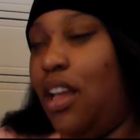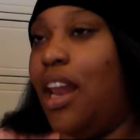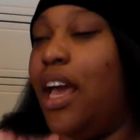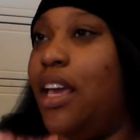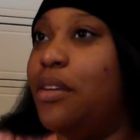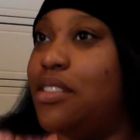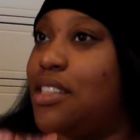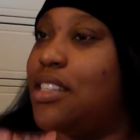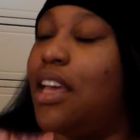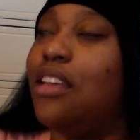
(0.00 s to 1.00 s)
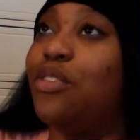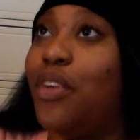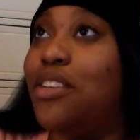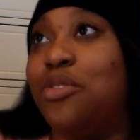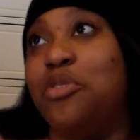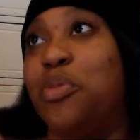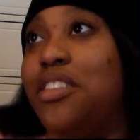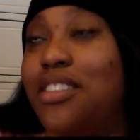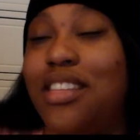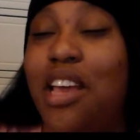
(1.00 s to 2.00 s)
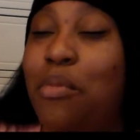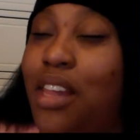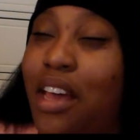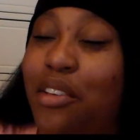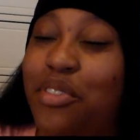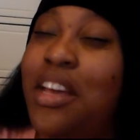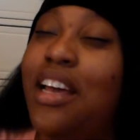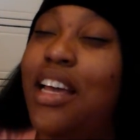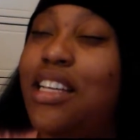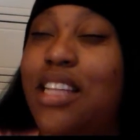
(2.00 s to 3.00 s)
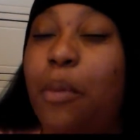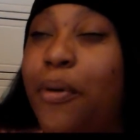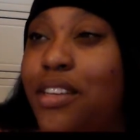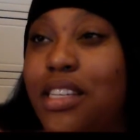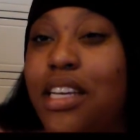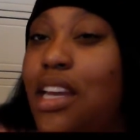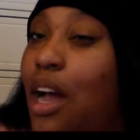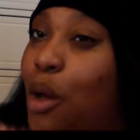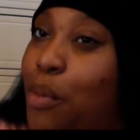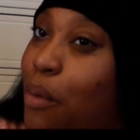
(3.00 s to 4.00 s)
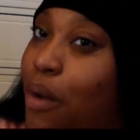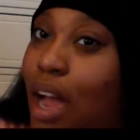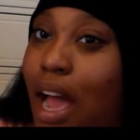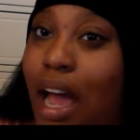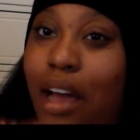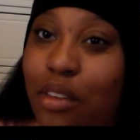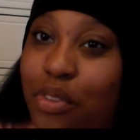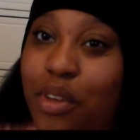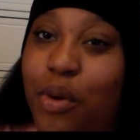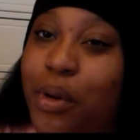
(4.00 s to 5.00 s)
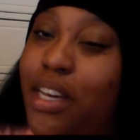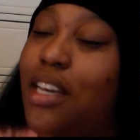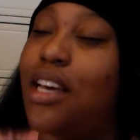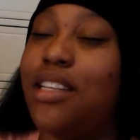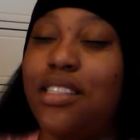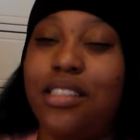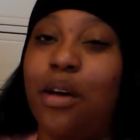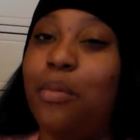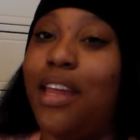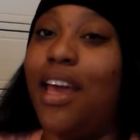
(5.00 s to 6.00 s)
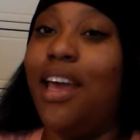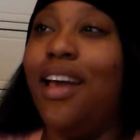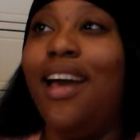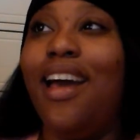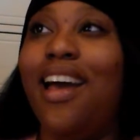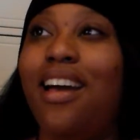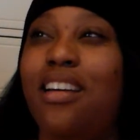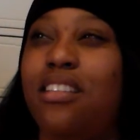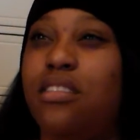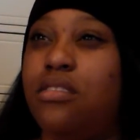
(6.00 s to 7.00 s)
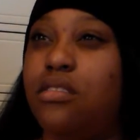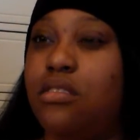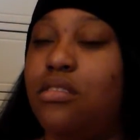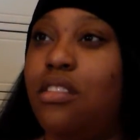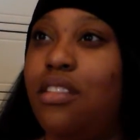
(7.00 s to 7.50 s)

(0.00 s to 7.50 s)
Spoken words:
Like, his facial expressions gave me life. He's that person, he's not gonna be able to hide how he feel quick, because he's gonna be like, oh,